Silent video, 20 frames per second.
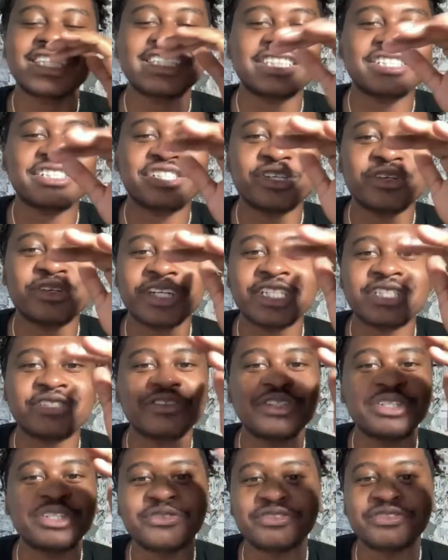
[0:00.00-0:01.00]
say the show gets
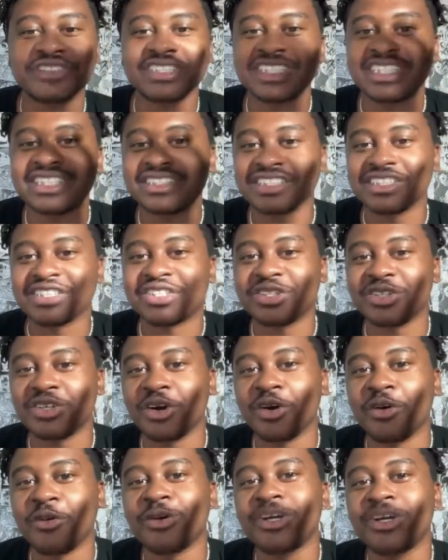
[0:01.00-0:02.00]
renewed for season
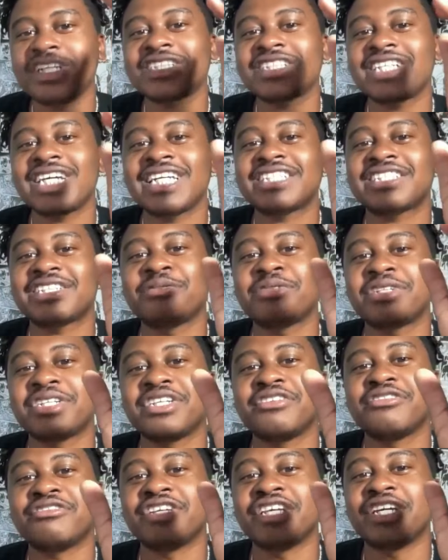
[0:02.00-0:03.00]
two. What is like something
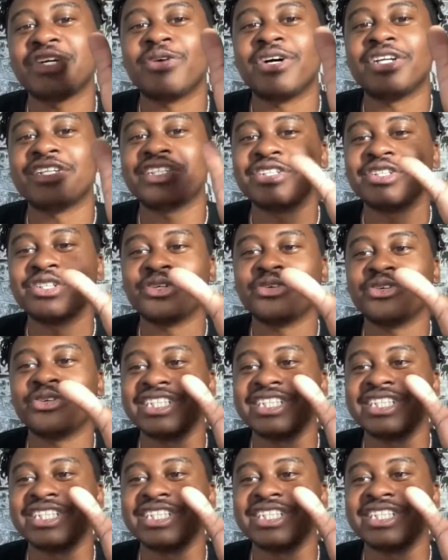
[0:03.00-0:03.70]
you really want to do